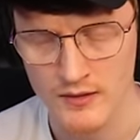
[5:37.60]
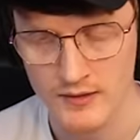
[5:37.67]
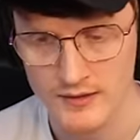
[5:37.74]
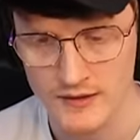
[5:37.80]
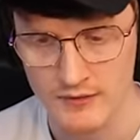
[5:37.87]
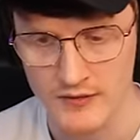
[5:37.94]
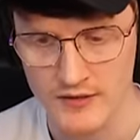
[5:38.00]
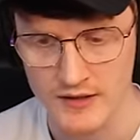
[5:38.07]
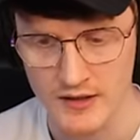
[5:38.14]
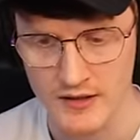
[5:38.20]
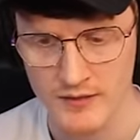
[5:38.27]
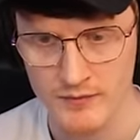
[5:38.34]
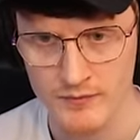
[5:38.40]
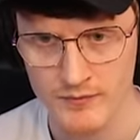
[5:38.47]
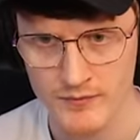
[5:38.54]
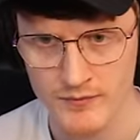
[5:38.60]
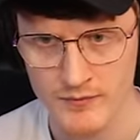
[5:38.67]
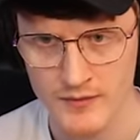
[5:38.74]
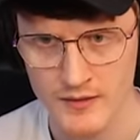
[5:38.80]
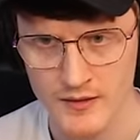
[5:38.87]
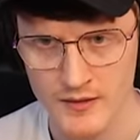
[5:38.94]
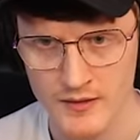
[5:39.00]
Something's gonna...
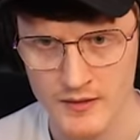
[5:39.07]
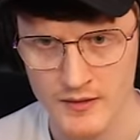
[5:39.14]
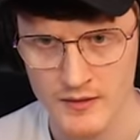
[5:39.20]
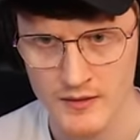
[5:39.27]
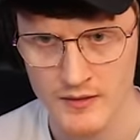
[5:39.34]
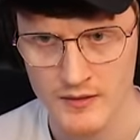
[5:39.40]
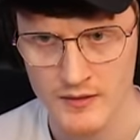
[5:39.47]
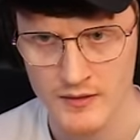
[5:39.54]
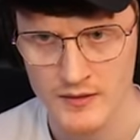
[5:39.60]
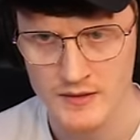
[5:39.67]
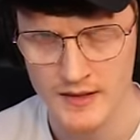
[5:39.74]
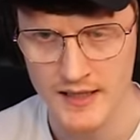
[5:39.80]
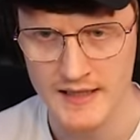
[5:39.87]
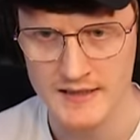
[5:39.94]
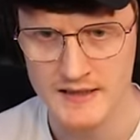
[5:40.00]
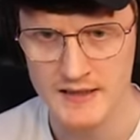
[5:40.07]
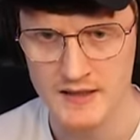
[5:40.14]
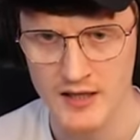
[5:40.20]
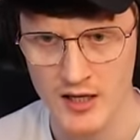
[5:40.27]
So that's a